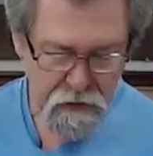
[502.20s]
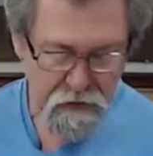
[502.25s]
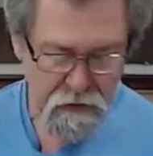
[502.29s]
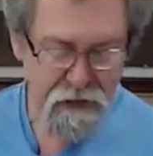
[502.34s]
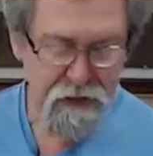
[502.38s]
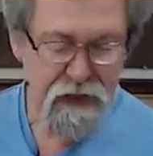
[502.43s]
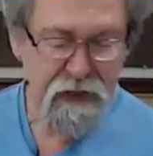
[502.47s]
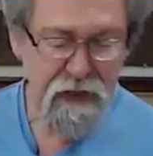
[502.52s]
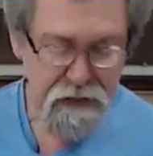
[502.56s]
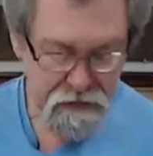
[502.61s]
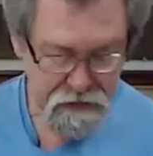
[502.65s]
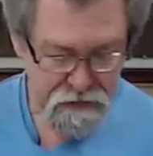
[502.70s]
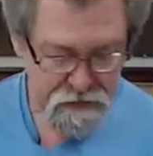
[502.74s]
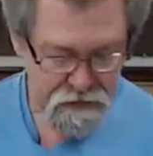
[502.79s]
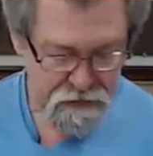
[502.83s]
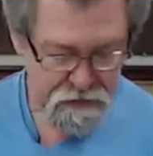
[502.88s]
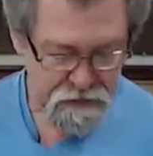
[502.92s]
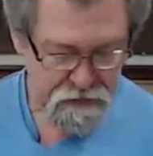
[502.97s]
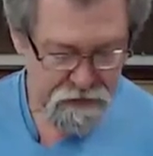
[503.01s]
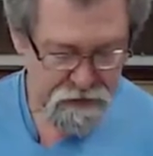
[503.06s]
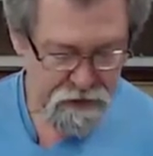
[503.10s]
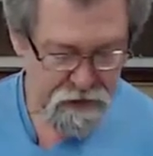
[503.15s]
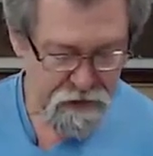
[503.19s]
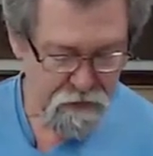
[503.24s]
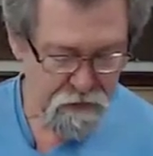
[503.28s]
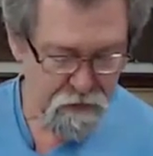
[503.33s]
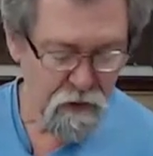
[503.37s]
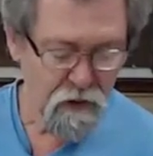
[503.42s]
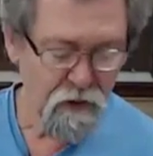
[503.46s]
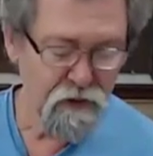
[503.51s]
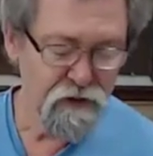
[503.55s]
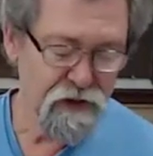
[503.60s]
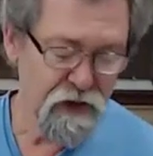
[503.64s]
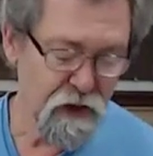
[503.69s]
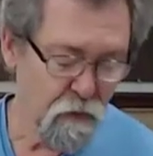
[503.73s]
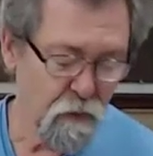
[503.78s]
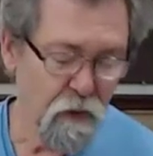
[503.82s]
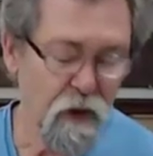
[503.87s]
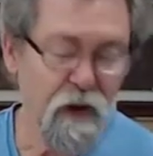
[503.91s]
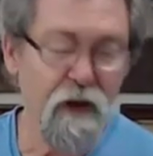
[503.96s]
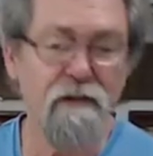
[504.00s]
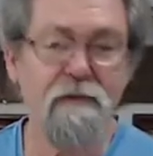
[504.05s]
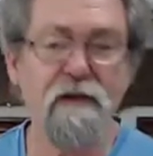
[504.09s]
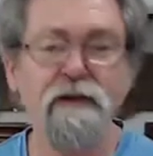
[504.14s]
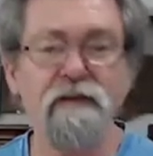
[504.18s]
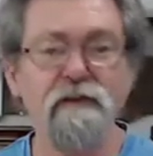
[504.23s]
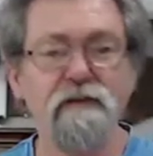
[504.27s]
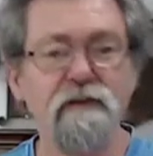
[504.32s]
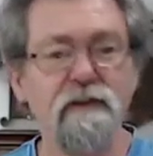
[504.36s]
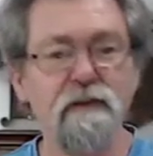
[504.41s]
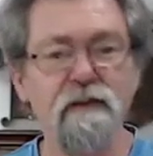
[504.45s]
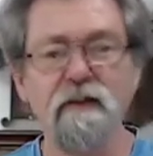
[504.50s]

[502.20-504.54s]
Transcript: All right. Now, also, while I've got